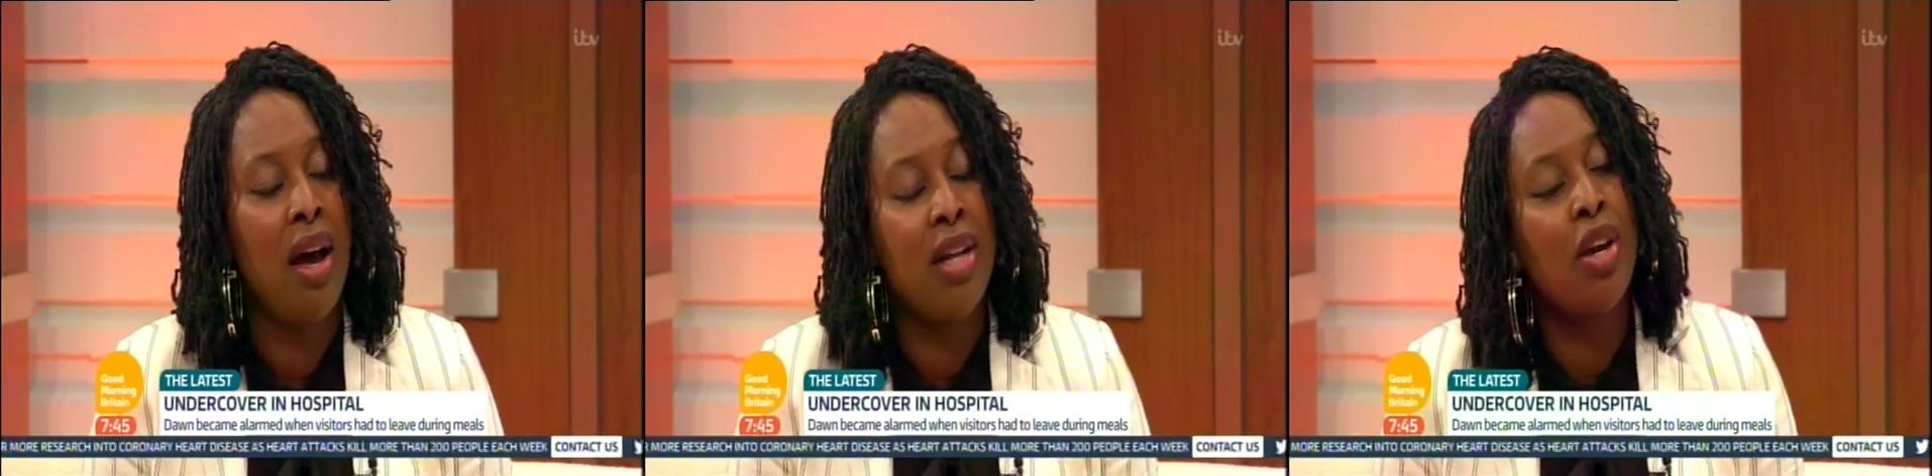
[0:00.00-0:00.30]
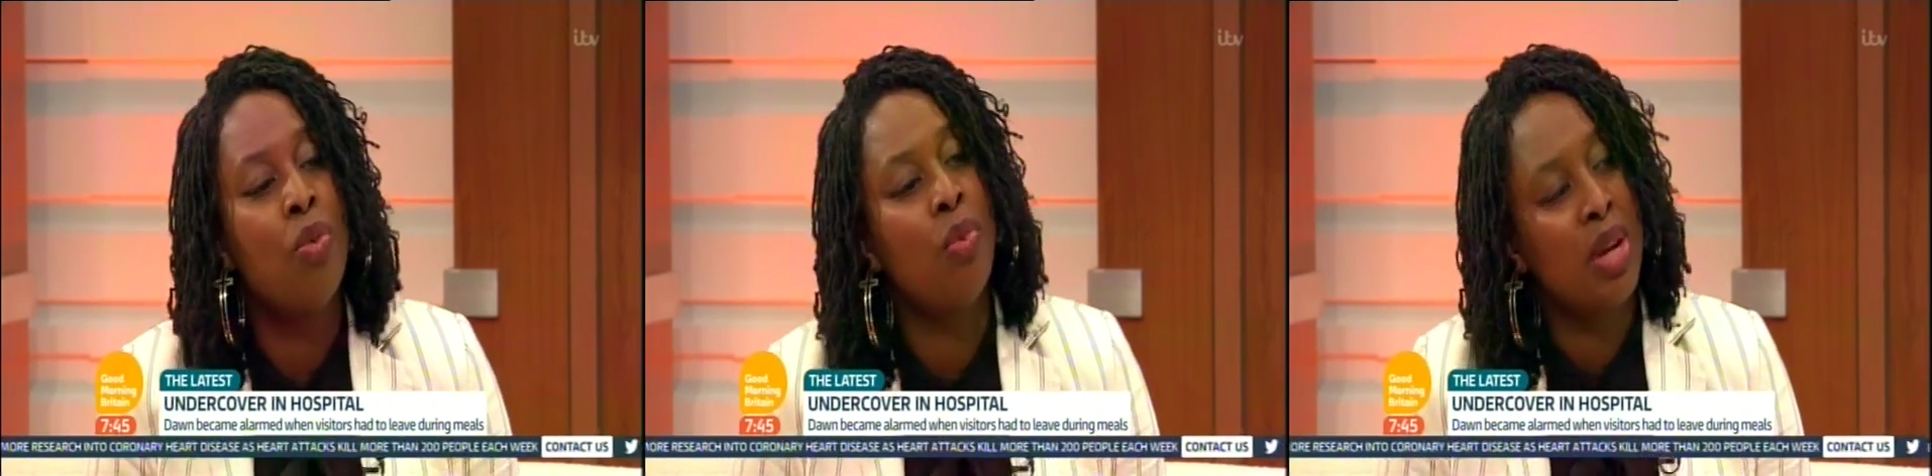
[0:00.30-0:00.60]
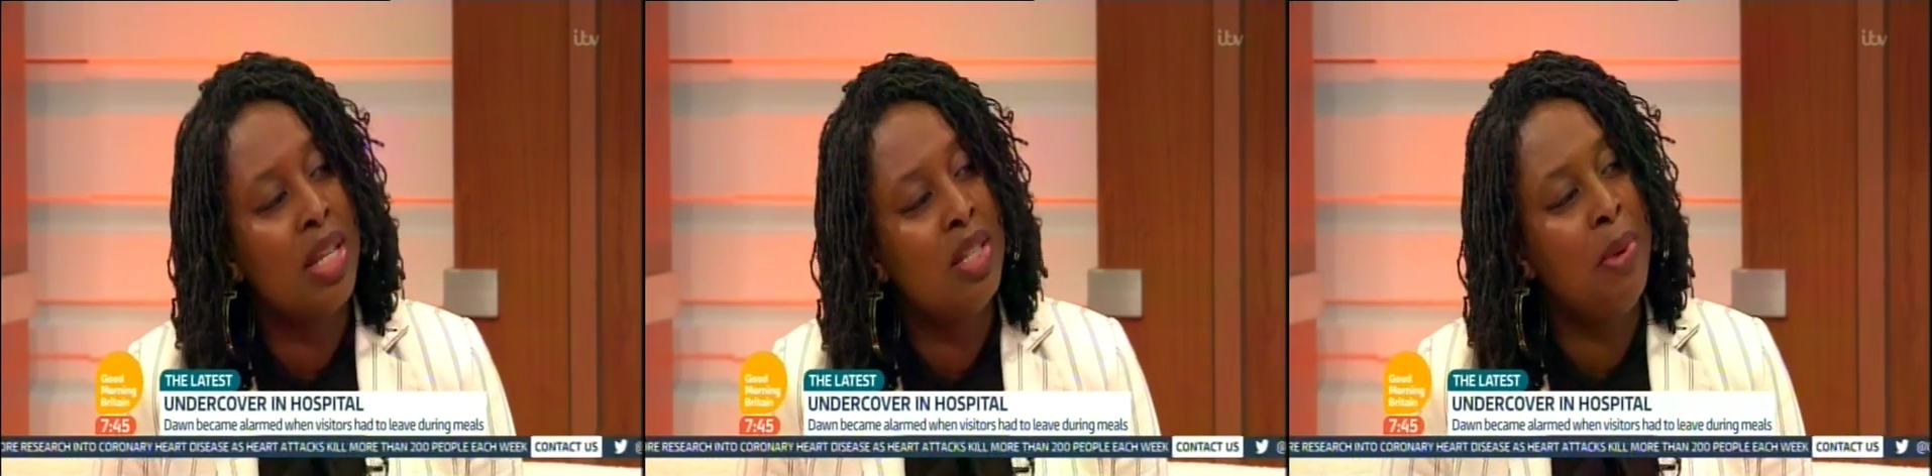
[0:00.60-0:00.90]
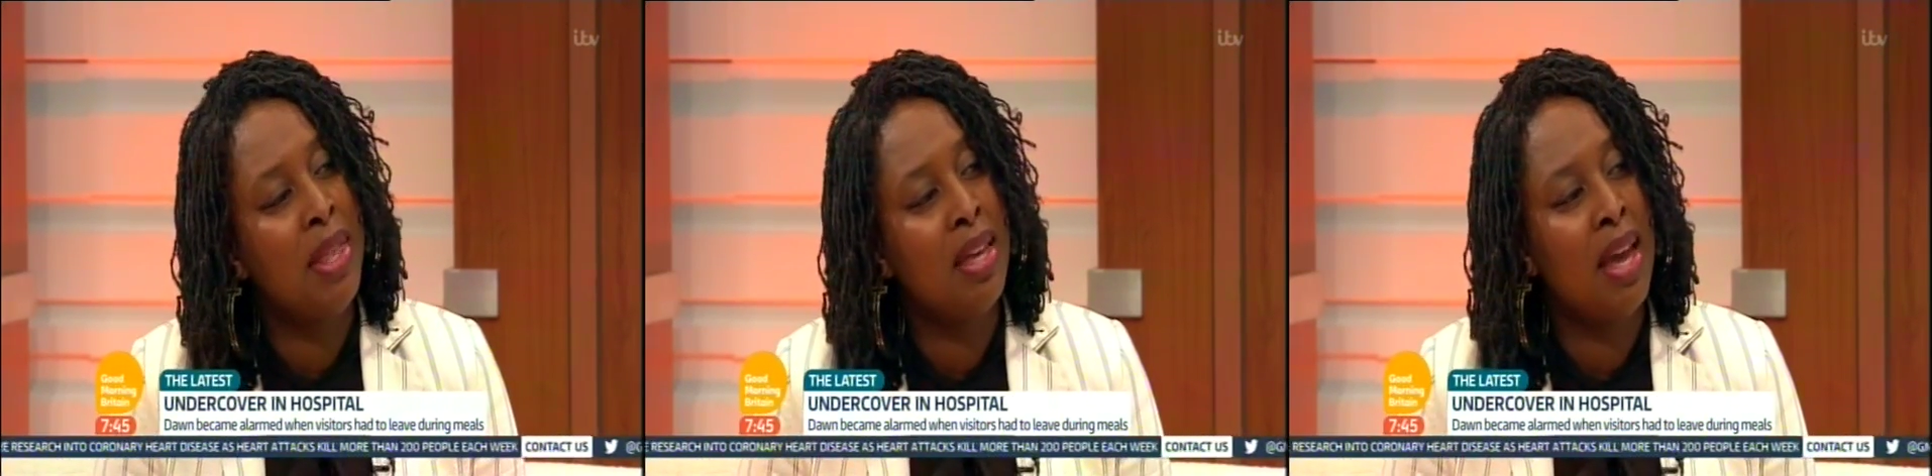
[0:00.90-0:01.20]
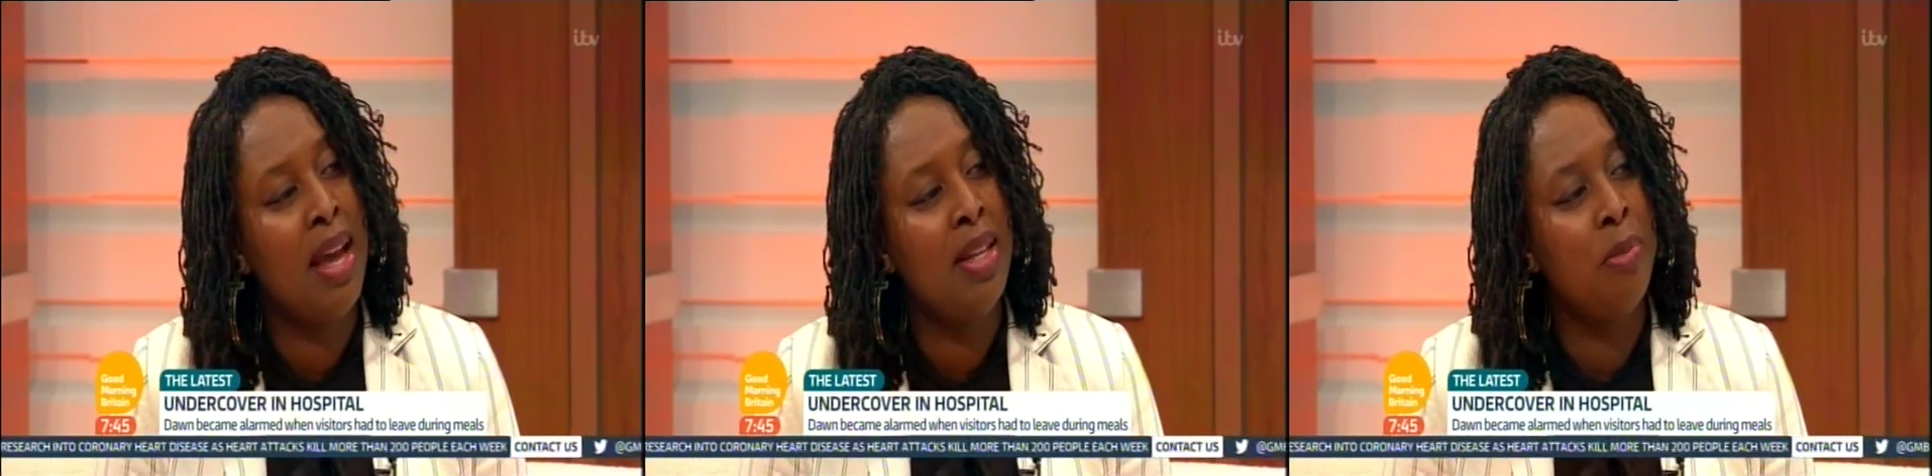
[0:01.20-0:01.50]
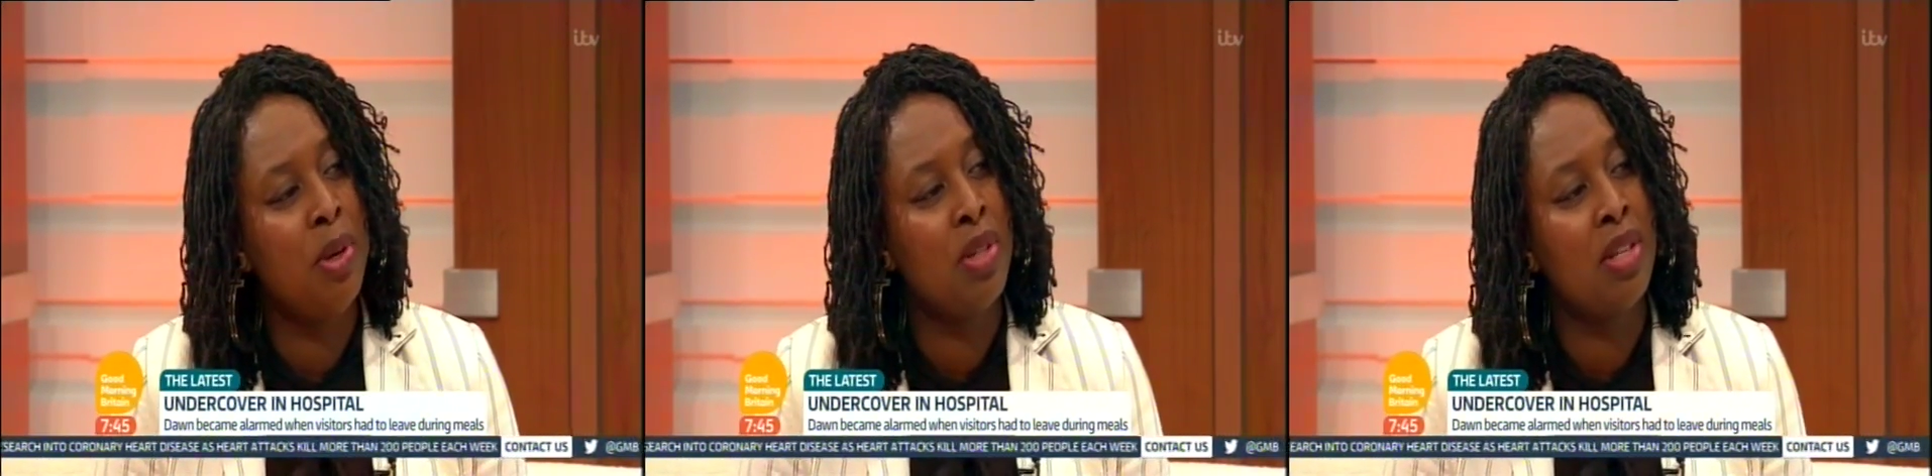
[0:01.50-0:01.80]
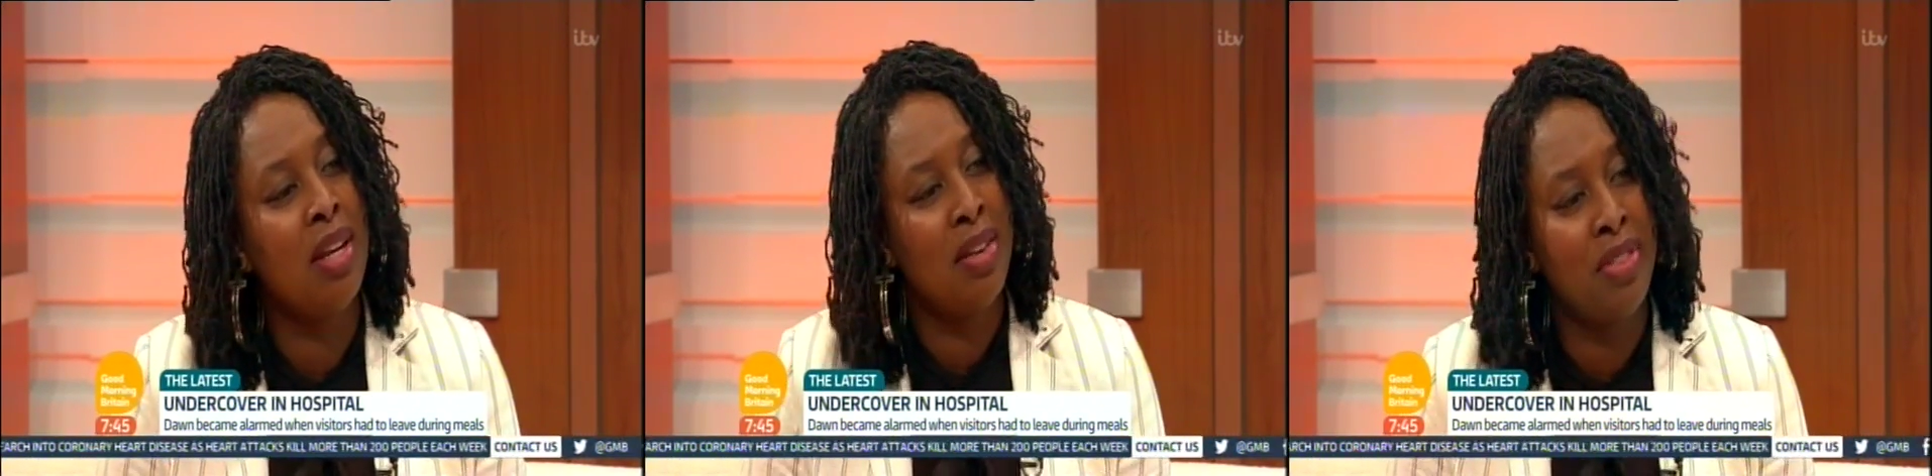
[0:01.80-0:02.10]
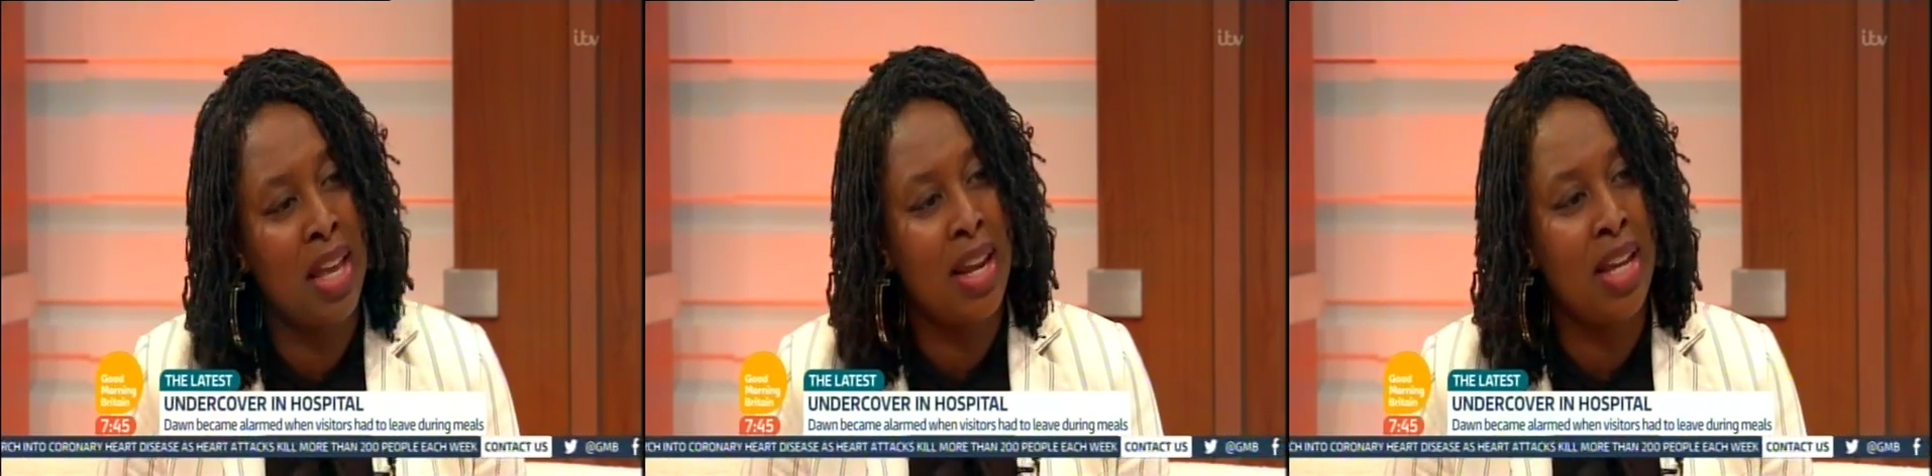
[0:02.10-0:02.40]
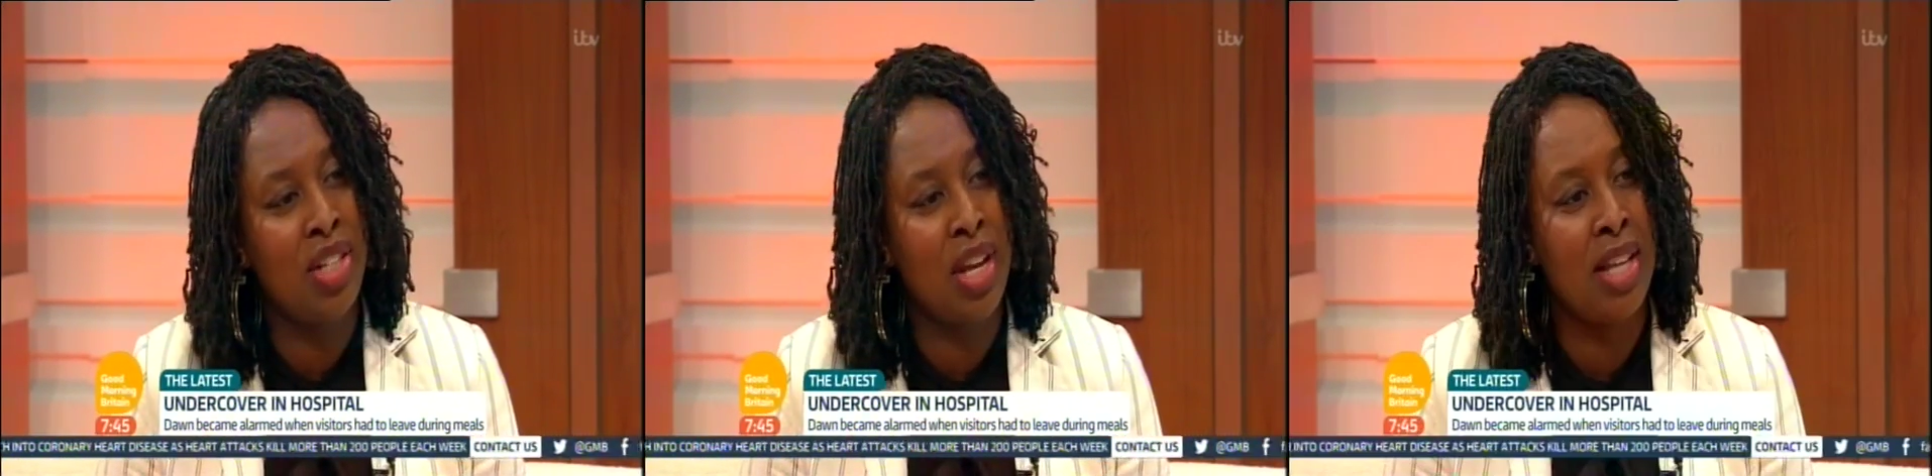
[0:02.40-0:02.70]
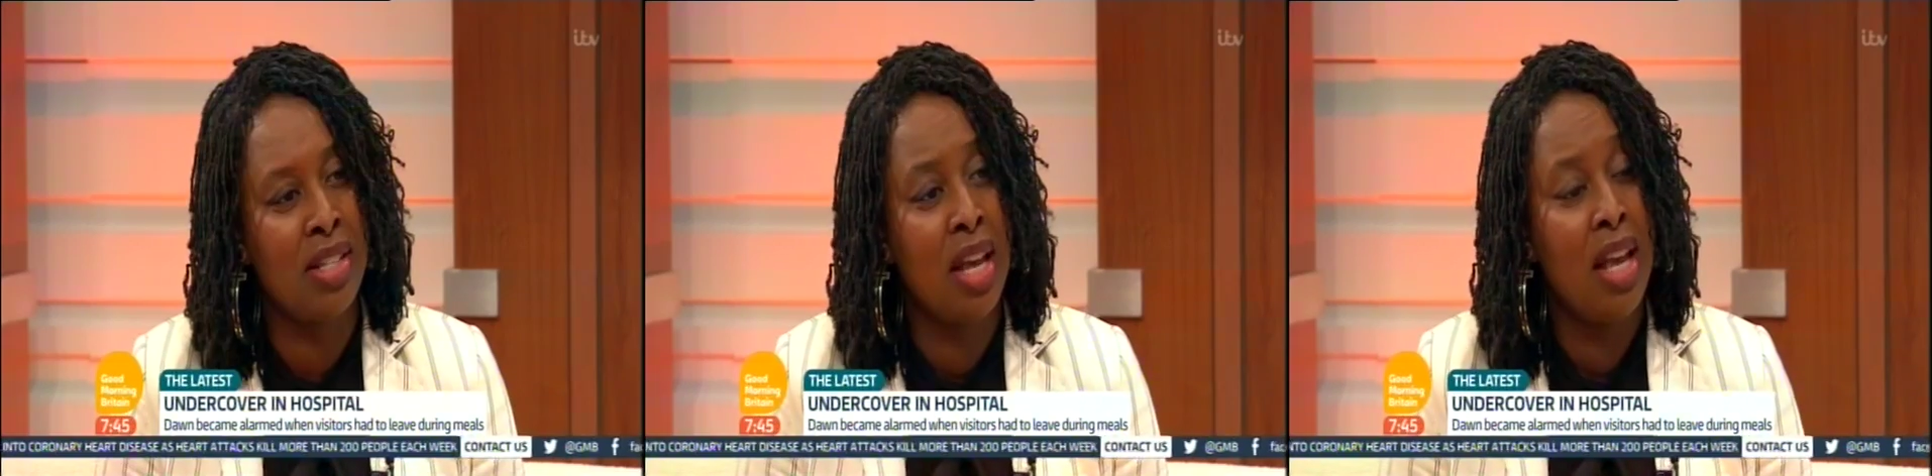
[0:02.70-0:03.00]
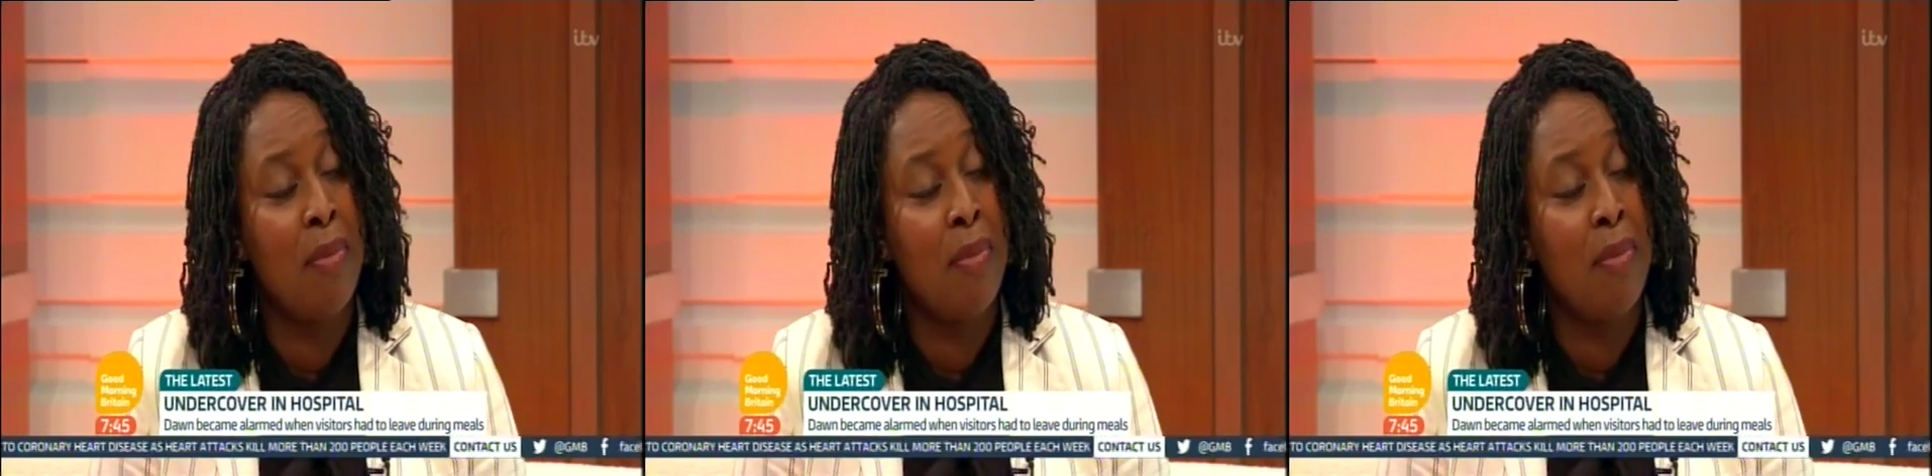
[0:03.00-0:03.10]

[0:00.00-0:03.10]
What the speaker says: I don't want it to be the case because I love the NHS,